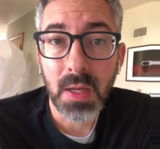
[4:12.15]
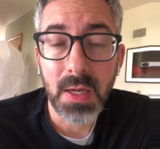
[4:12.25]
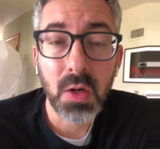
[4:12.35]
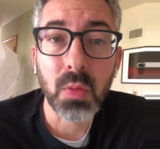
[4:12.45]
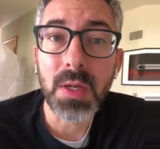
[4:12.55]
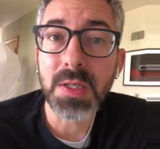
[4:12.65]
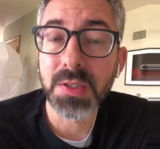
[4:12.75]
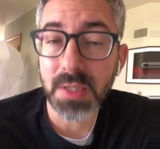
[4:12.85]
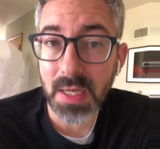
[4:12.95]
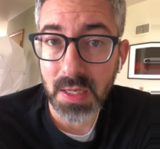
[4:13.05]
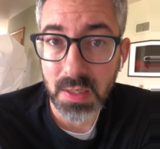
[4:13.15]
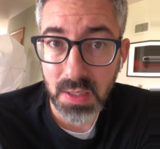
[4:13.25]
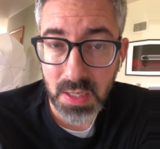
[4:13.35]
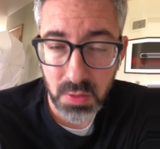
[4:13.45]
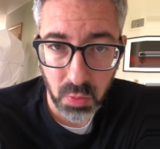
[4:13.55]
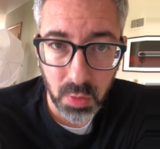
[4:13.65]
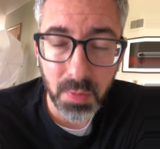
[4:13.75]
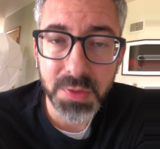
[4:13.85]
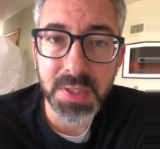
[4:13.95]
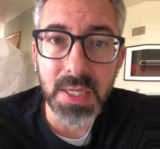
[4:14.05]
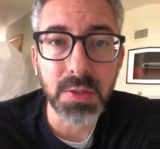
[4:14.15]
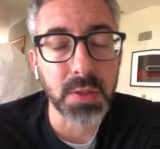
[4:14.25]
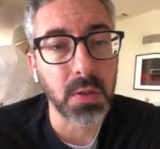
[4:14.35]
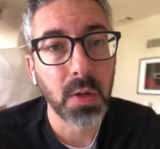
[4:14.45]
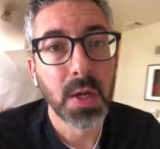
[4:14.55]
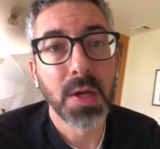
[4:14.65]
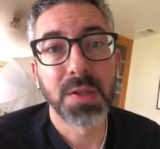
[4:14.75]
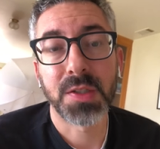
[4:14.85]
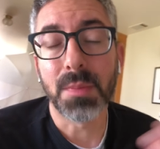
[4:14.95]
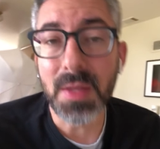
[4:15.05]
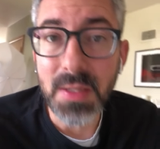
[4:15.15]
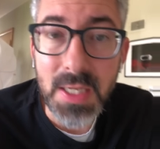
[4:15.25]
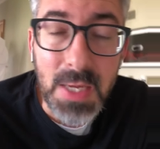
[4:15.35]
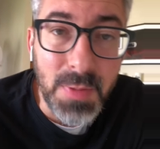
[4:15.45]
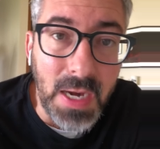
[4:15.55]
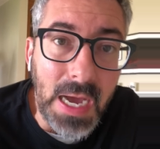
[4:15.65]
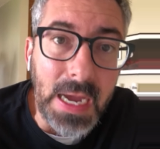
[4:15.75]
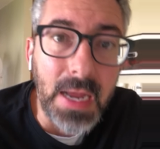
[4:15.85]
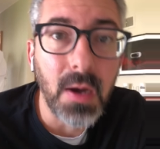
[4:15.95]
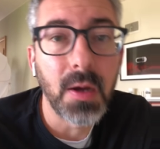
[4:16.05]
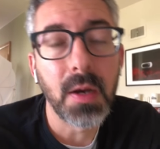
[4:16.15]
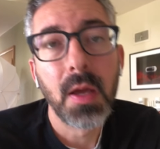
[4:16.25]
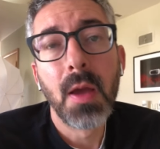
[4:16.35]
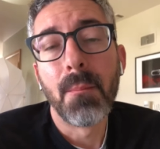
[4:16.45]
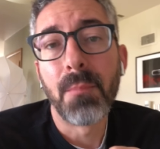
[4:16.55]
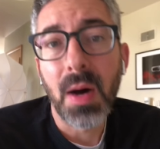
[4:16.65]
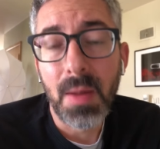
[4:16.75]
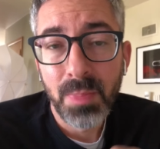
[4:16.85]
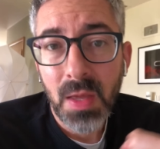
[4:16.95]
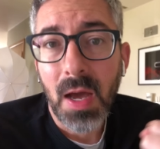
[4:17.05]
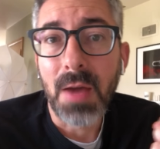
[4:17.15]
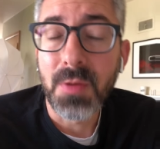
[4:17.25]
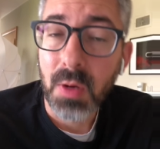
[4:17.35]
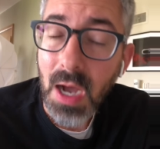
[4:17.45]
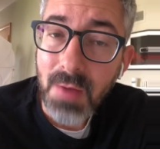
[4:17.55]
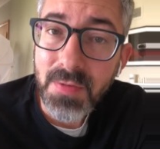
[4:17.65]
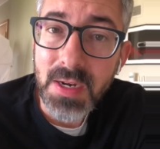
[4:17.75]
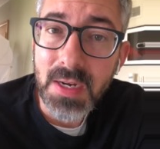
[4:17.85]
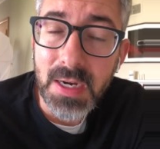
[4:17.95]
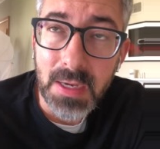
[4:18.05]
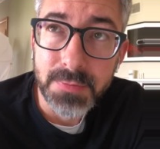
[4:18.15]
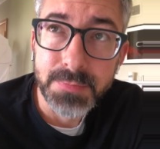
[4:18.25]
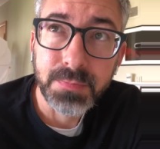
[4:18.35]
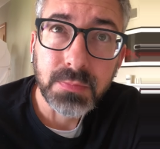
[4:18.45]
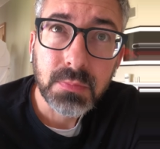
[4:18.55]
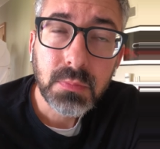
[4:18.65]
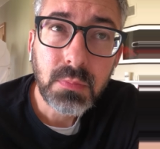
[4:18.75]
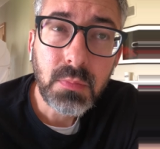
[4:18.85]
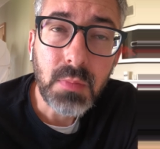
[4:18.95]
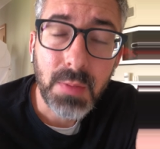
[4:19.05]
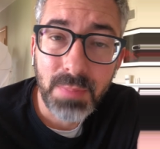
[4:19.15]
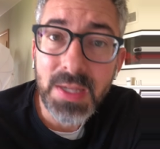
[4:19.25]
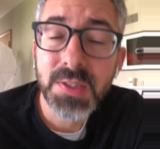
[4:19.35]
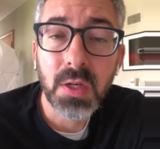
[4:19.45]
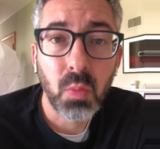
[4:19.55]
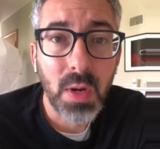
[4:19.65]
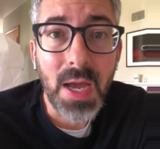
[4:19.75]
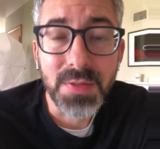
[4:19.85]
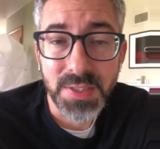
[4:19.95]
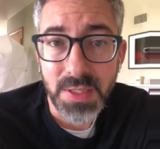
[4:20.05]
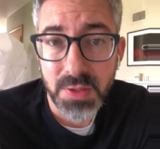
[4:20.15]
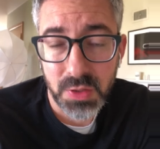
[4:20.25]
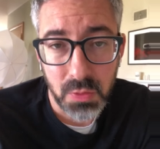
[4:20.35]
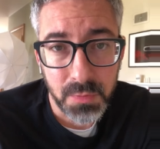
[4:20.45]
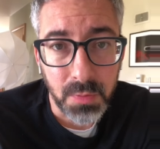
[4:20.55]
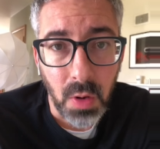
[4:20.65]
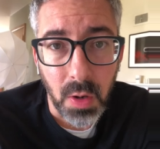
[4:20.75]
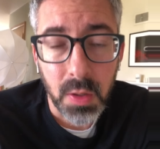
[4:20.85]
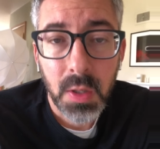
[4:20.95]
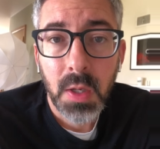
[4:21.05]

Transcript: increase in in normalcy. So something to keep an eye on. But I feel confident enough based on what I've seen so far,